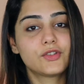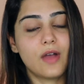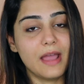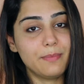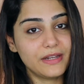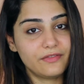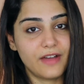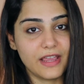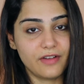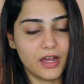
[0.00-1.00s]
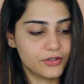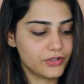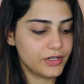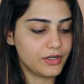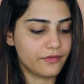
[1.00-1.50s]
So I paid
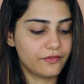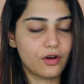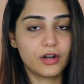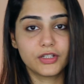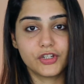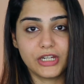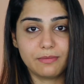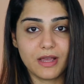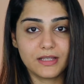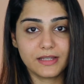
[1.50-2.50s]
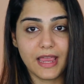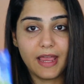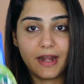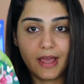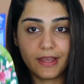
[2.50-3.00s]
500 for the sheet mask
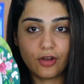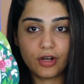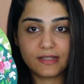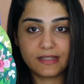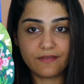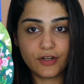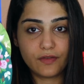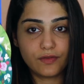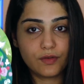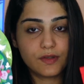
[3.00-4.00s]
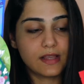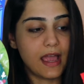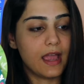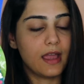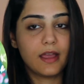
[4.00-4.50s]
and I got 7 of
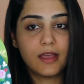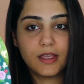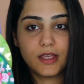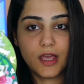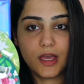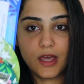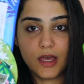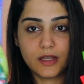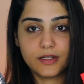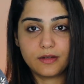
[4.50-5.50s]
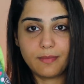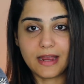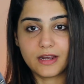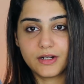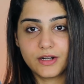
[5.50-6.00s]
those Dear
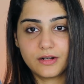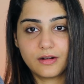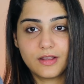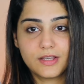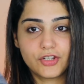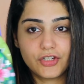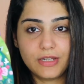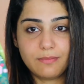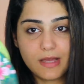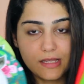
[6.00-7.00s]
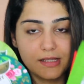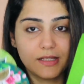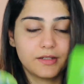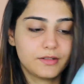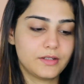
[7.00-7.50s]
Packer sheet masks.